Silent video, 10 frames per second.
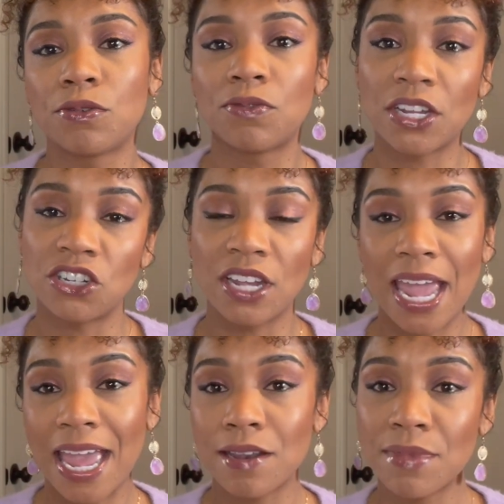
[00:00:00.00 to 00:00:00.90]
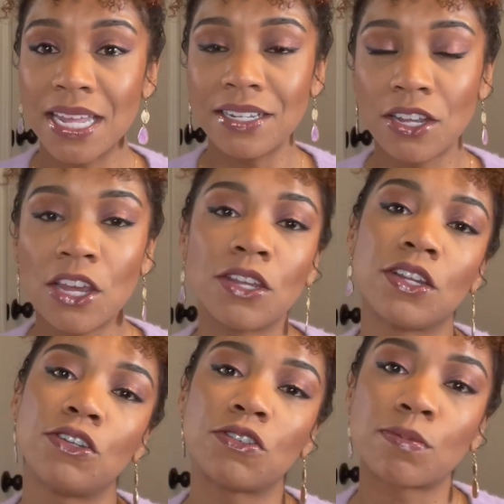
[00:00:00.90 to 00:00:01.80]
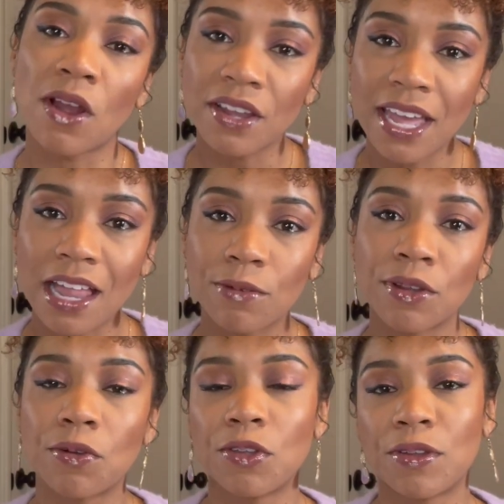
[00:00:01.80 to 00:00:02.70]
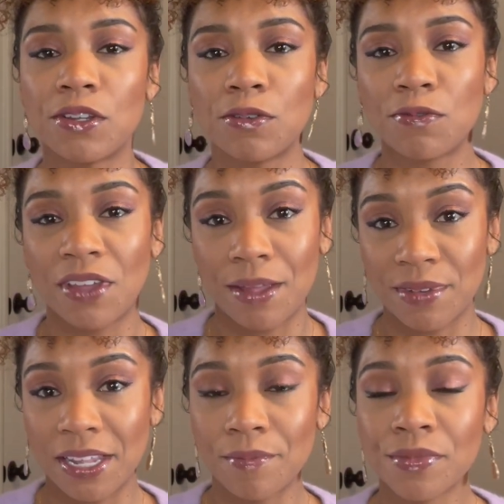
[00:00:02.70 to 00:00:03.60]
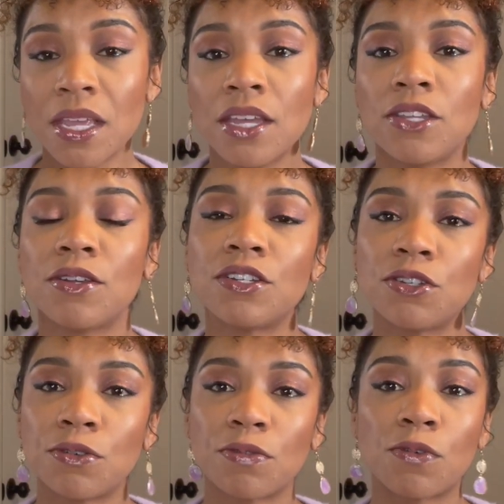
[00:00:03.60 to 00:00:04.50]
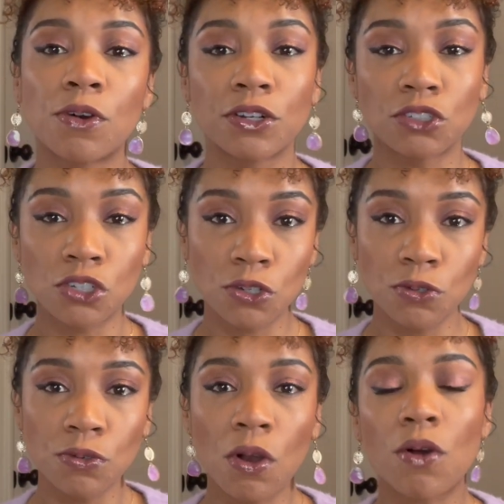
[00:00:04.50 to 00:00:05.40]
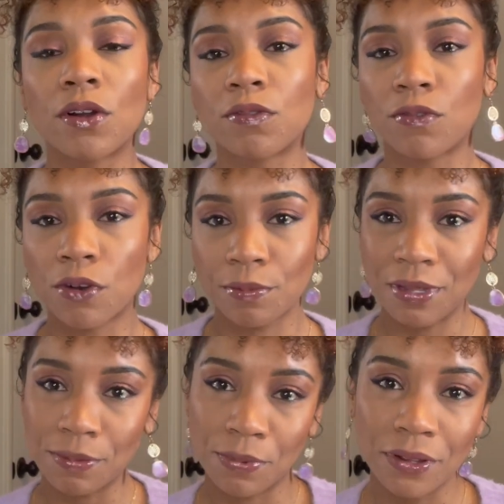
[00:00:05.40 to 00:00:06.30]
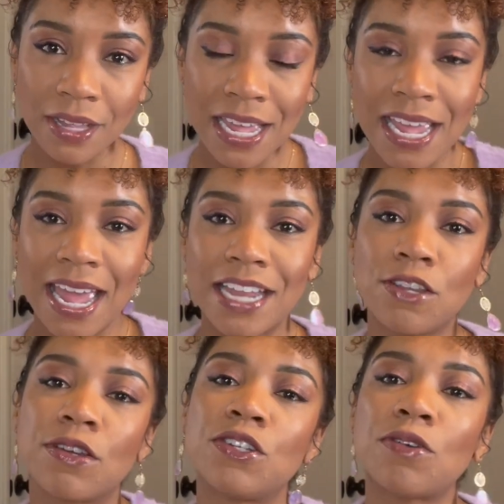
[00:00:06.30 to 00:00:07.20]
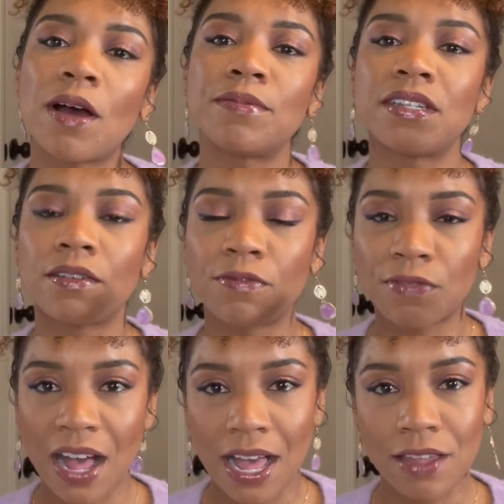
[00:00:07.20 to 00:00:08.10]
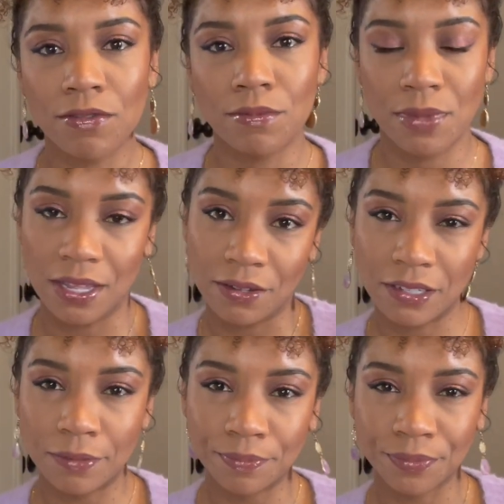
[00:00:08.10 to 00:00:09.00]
veggie and meat. You can do smart calorie, or you can do family. You can do for 2 or 4 people, and you can do up to 5 meals.